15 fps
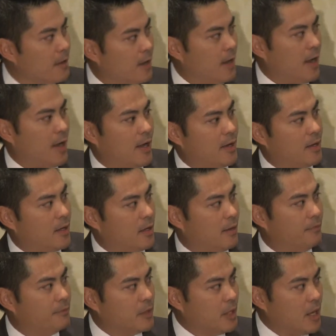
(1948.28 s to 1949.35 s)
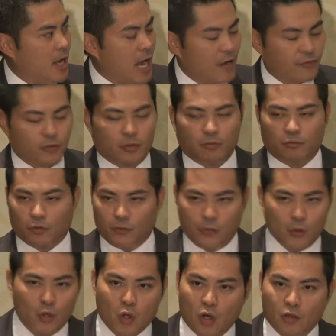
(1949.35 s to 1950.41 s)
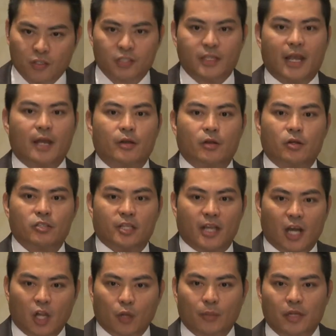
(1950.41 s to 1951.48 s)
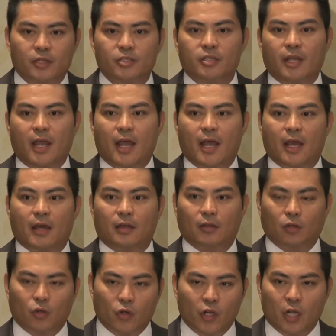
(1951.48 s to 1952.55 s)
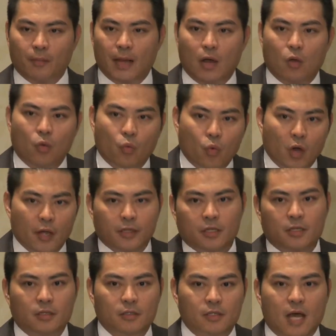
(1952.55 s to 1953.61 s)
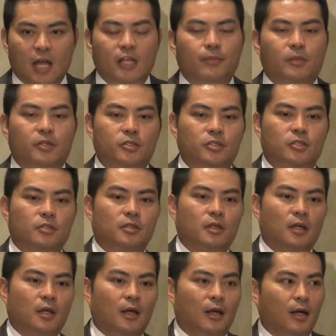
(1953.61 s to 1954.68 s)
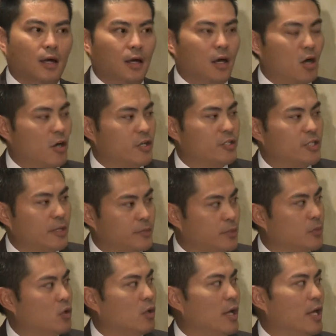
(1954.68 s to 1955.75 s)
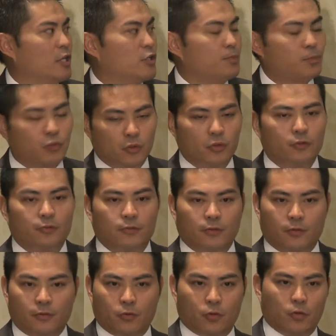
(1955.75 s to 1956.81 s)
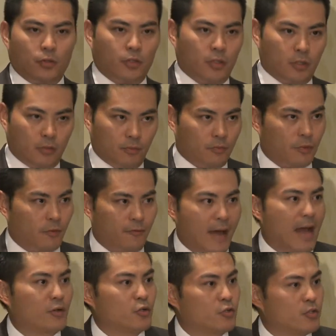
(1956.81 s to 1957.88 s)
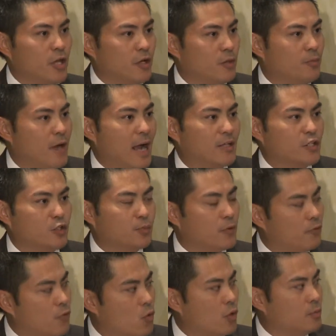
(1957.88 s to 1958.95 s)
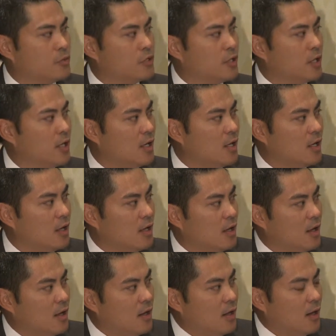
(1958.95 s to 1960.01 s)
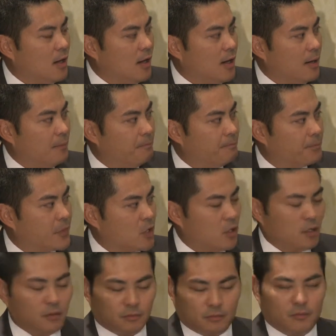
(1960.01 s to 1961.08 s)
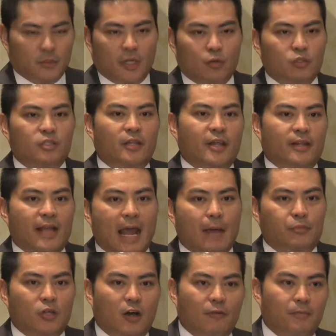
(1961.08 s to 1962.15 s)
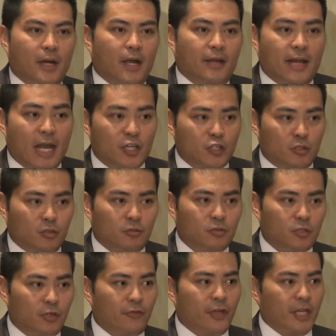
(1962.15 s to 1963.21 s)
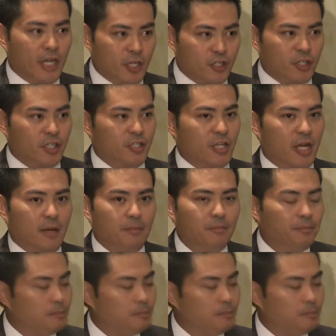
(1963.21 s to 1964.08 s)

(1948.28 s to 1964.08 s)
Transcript: And after reviewing all the standards and elements and learning about what documents are acceptable as proof for the factors that your practice performs, it was then capped off by a national certification exam.